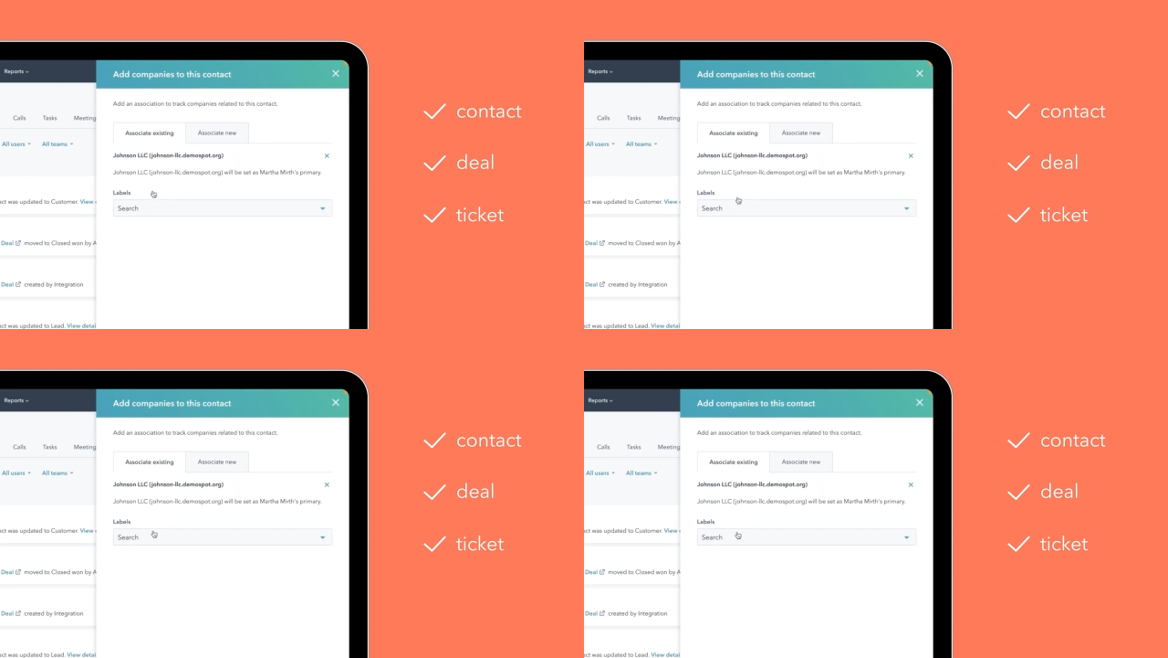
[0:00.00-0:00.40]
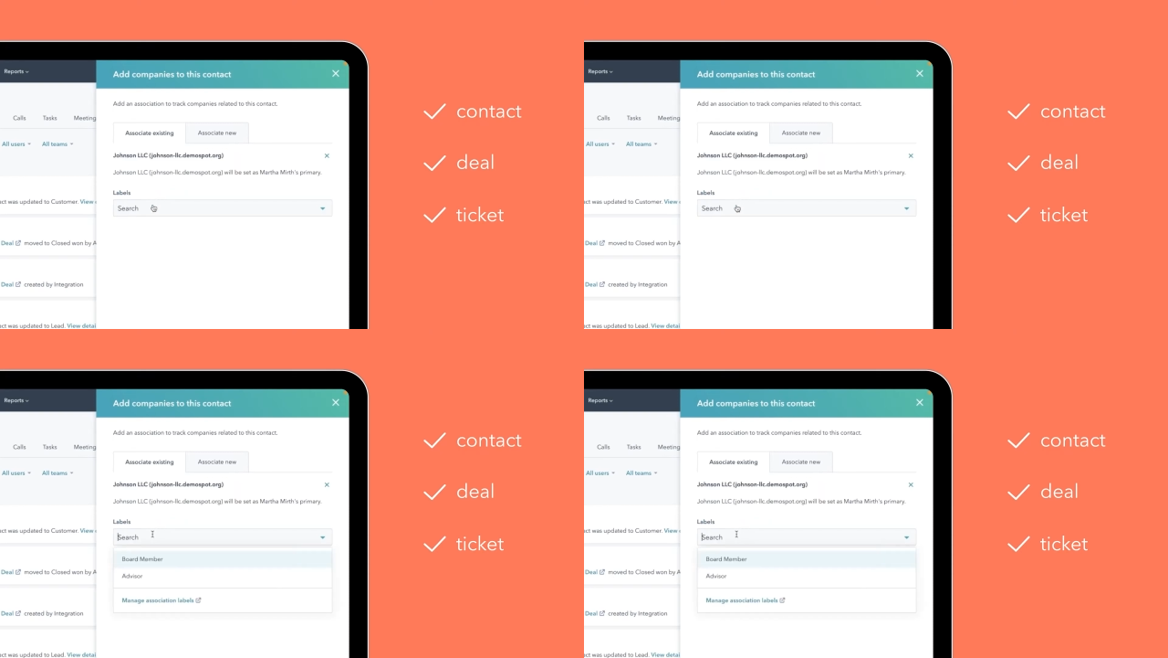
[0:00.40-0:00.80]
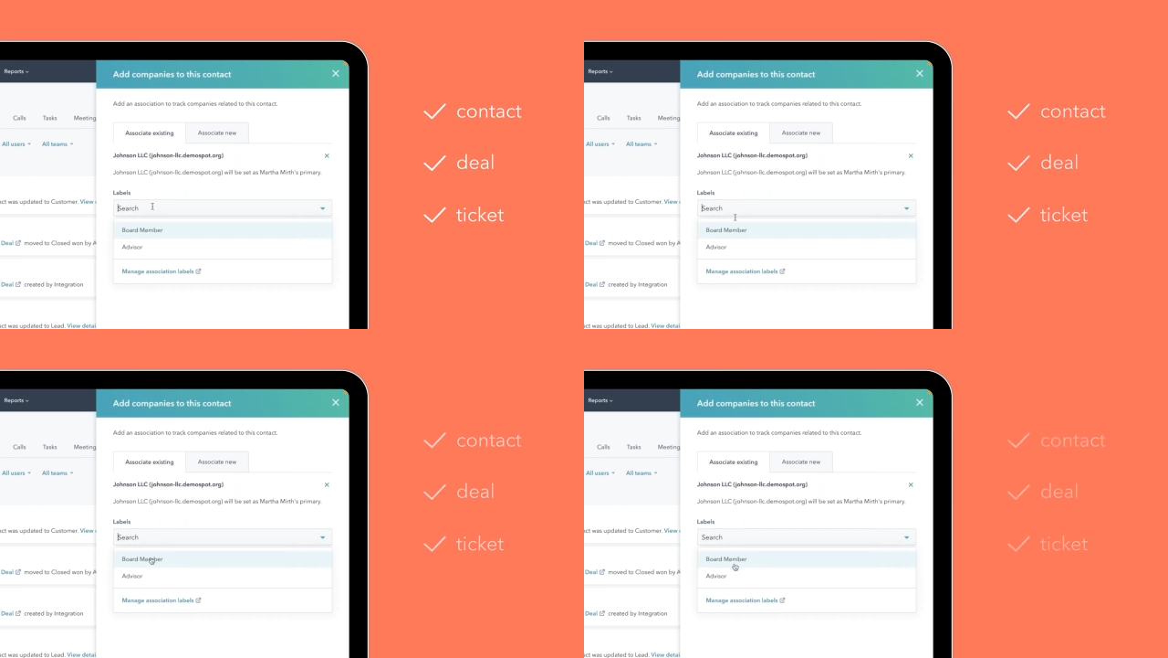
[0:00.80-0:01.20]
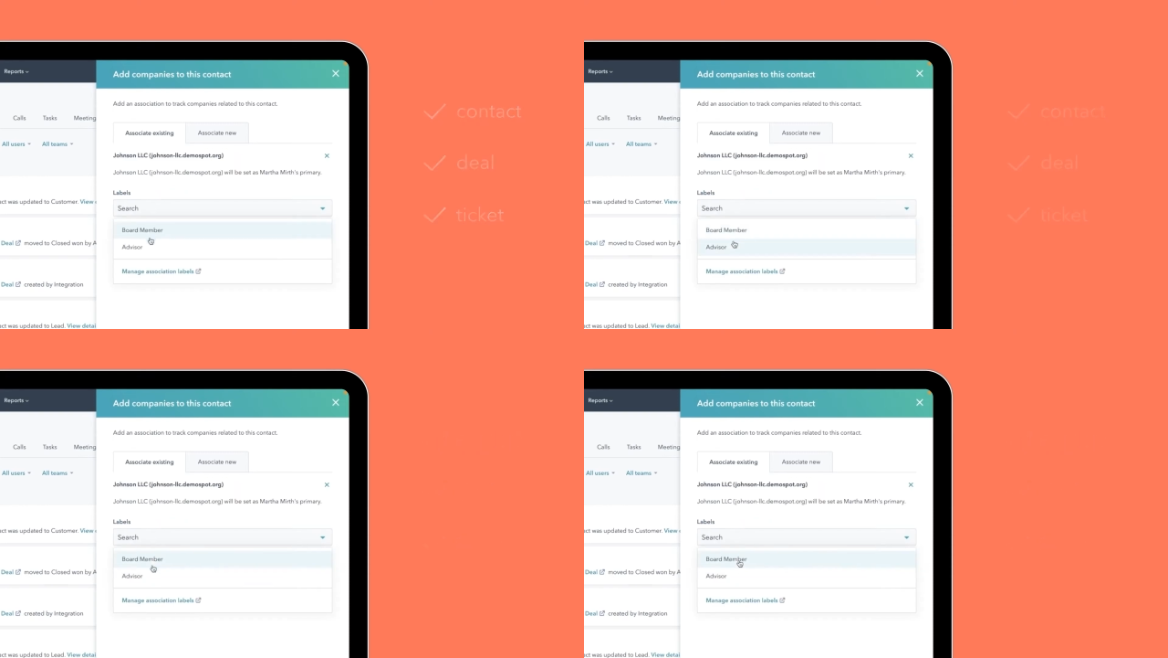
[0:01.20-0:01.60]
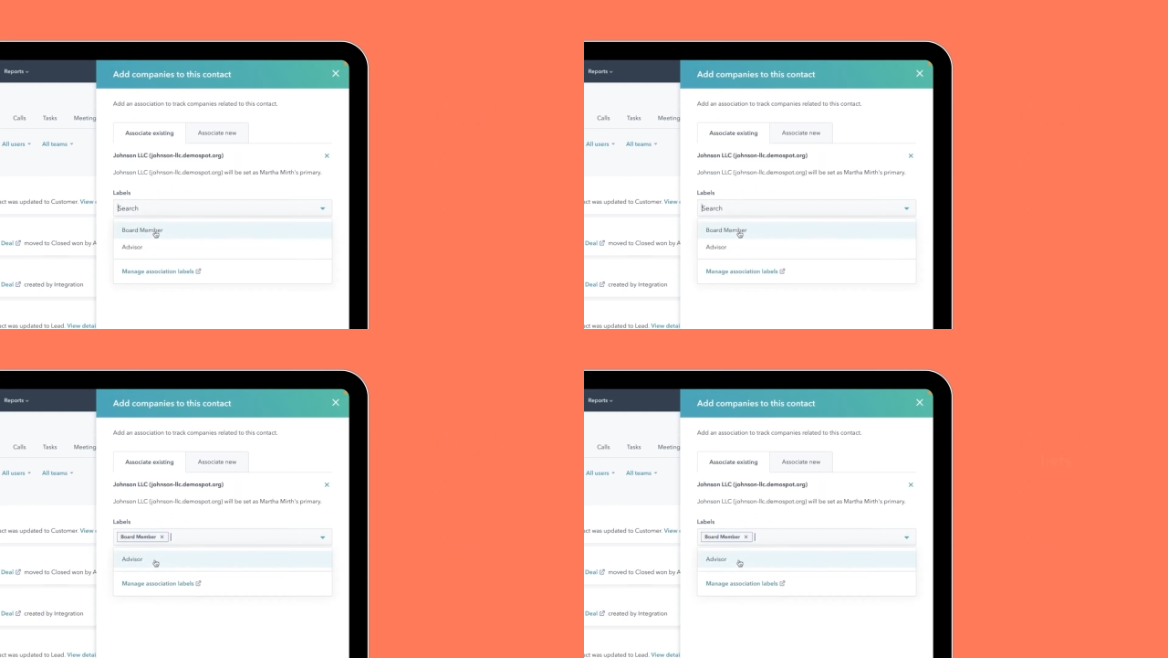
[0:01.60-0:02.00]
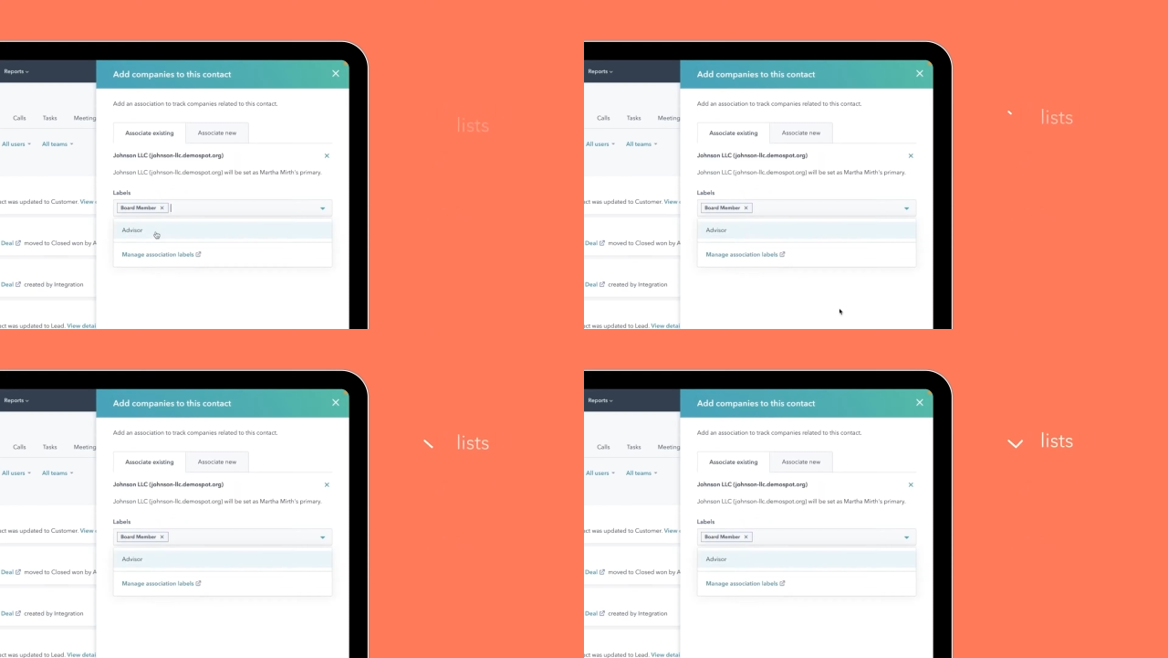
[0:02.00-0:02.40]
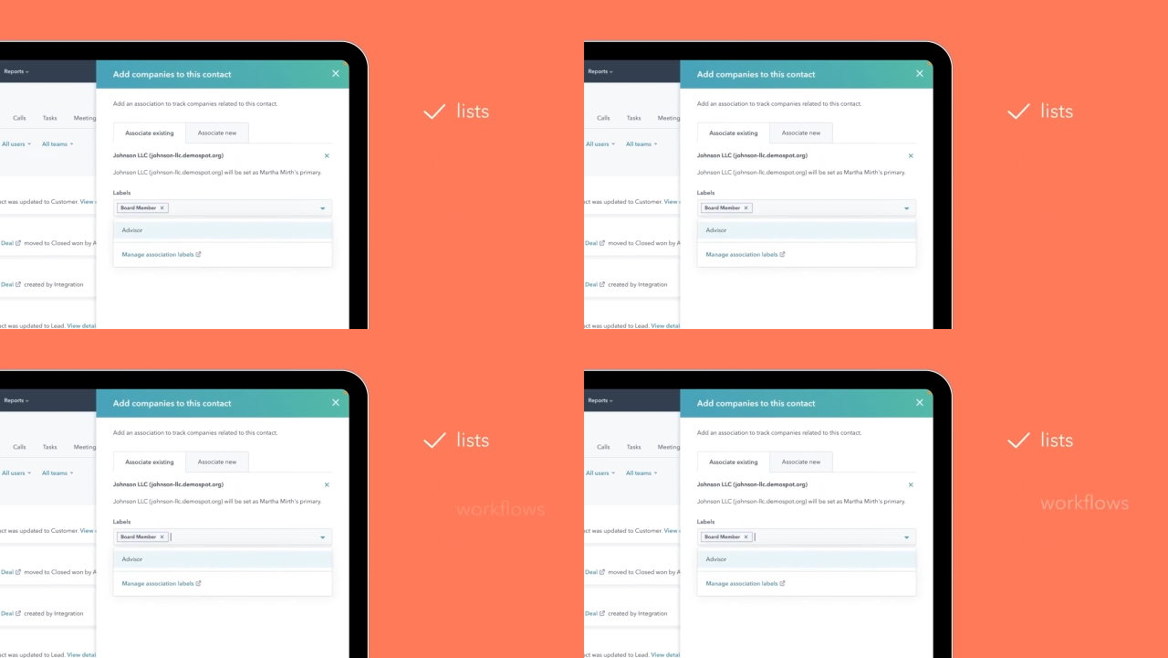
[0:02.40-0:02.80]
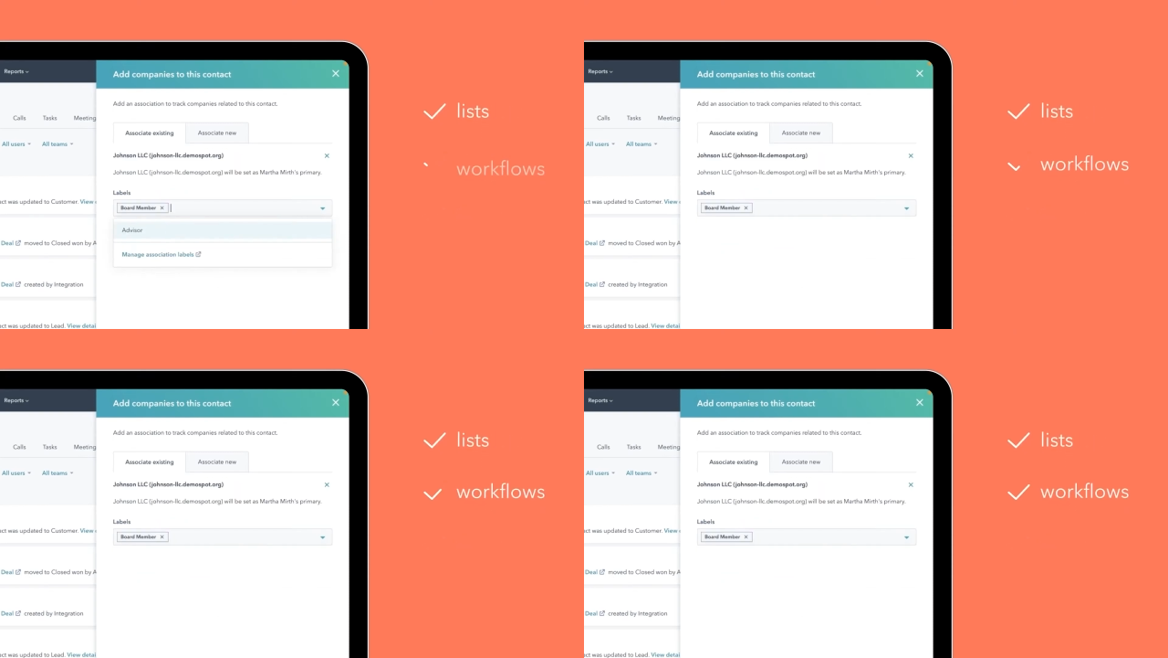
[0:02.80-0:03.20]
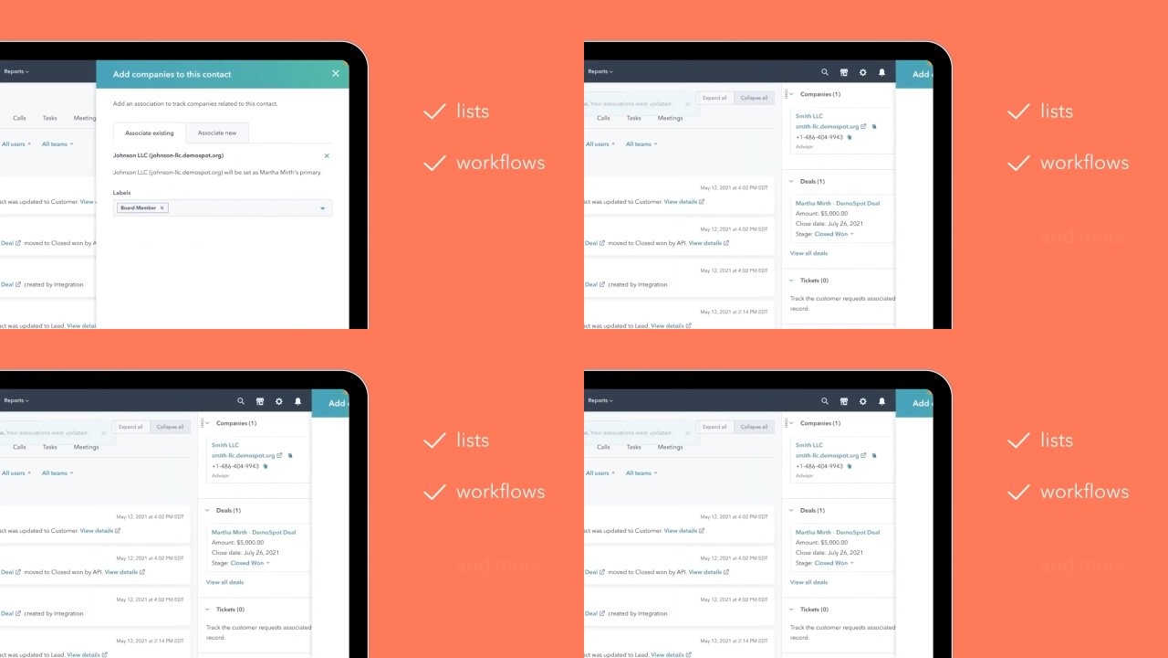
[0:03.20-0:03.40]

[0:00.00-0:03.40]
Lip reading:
[unreadable: no face in view]